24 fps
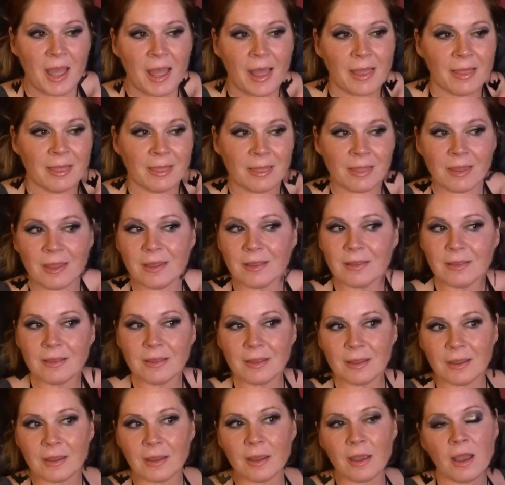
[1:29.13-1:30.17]
and
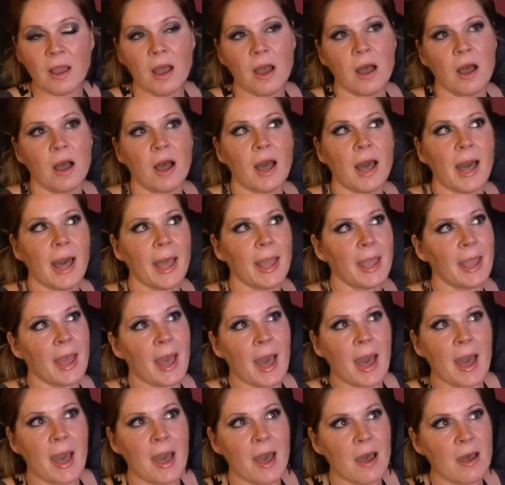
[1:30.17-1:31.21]
lately I
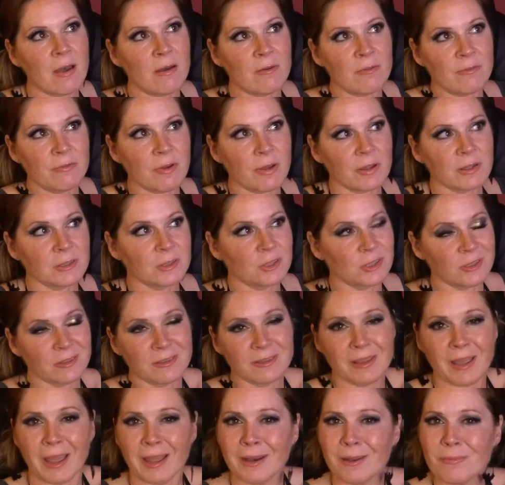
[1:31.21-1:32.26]
have
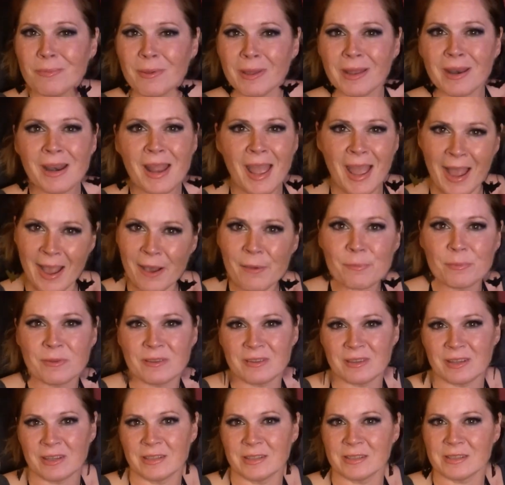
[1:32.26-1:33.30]
just kind of been
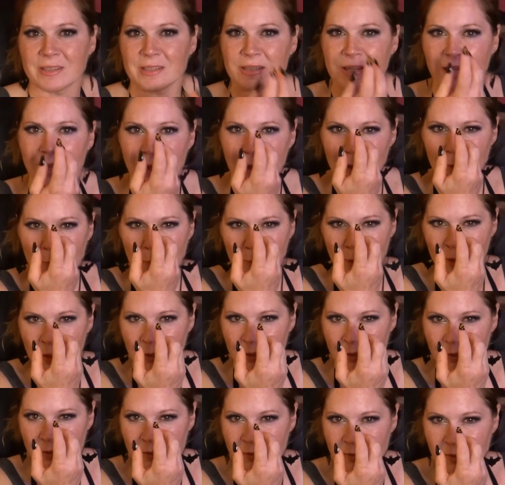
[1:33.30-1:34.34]
absent
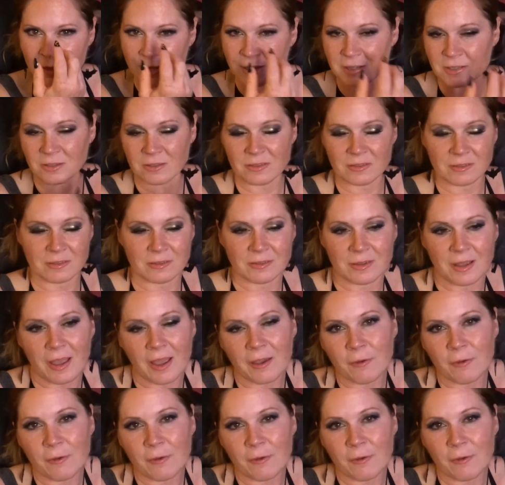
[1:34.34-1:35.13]
because I just,